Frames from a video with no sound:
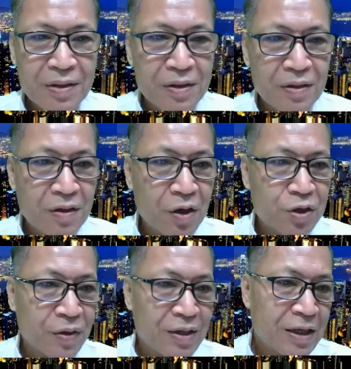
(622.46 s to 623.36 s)
Also
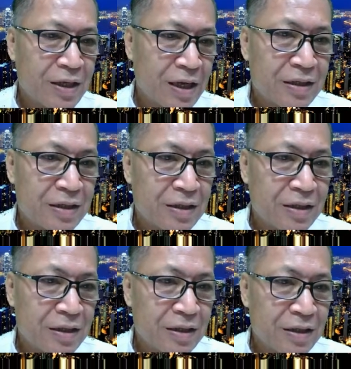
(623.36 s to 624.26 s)
in this
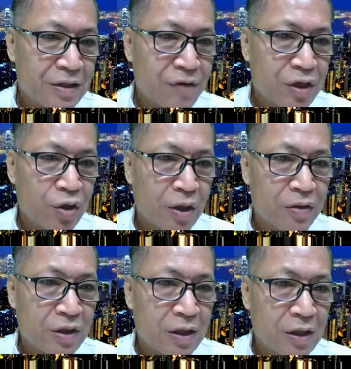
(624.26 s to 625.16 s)
restaurant, you
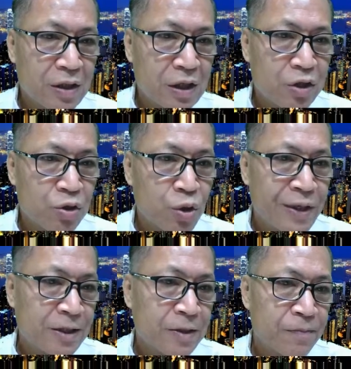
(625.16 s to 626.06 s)
see these
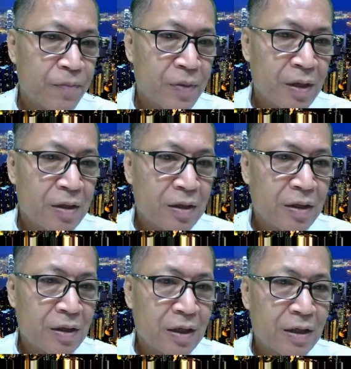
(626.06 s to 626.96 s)
trays.
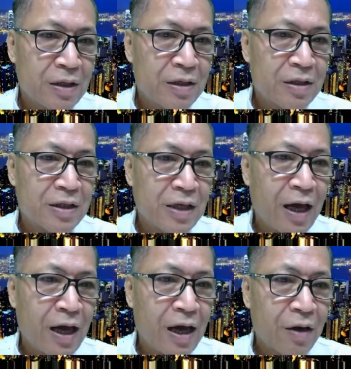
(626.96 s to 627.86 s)
It is
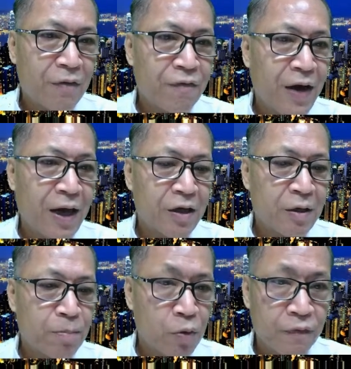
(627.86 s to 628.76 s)
not
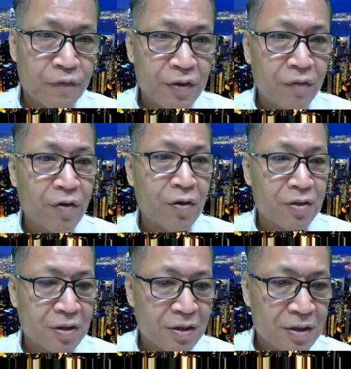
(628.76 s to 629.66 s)
fireproof, of
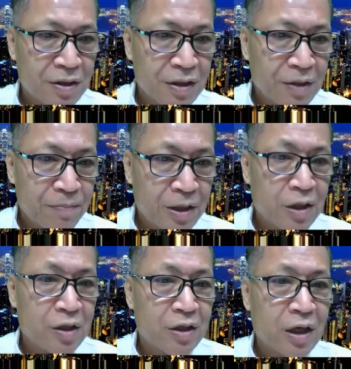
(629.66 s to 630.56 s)
course, but
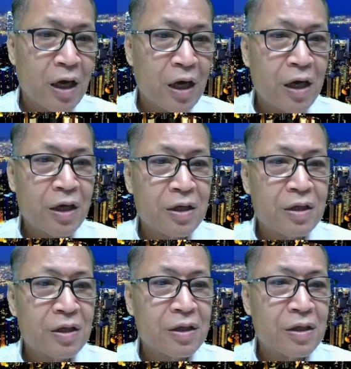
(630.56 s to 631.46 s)
it's a
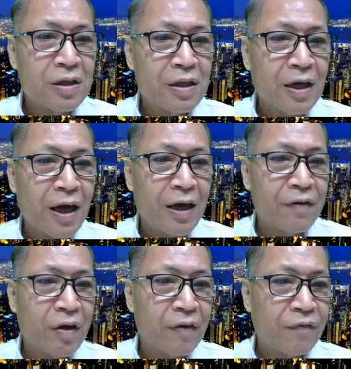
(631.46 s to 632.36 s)
kind
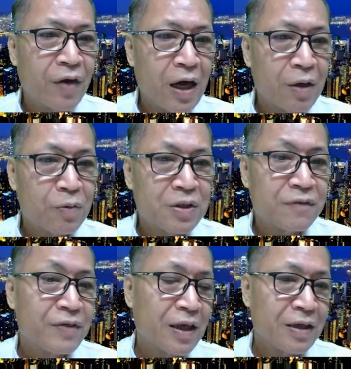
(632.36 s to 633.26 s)
of loose
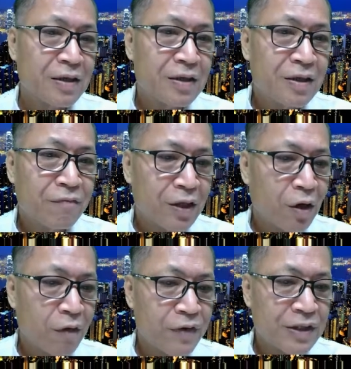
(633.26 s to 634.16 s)
fitting. When the
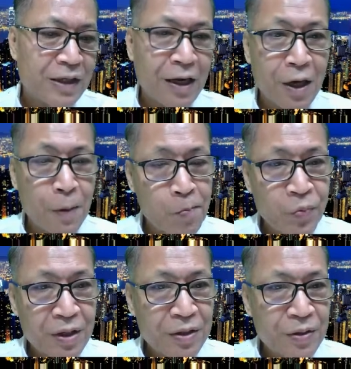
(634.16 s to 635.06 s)
officer come,
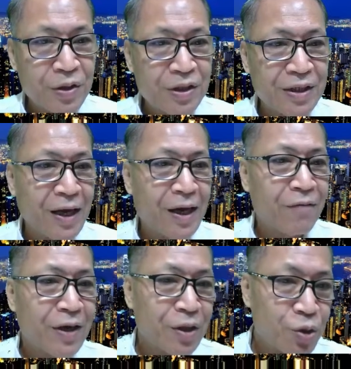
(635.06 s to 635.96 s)
you just take away
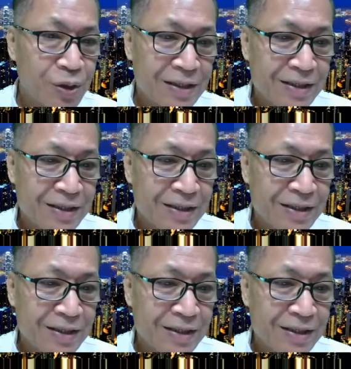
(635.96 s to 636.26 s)
the trees.